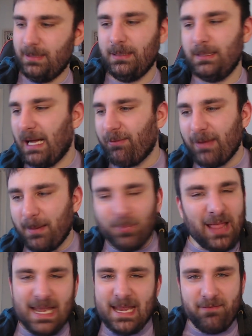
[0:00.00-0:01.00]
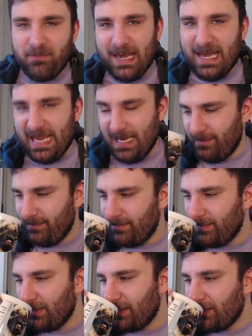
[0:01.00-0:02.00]
I've got plenty of money,
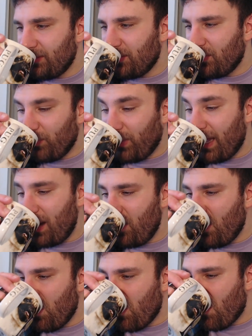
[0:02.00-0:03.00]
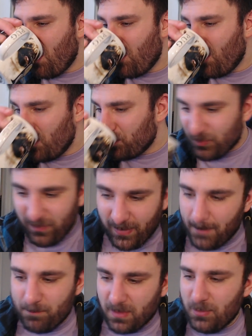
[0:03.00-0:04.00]
but
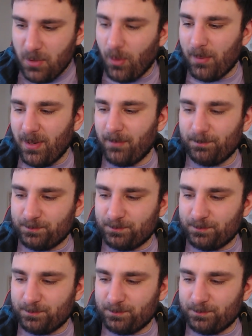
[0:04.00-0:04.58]
no, I'm not.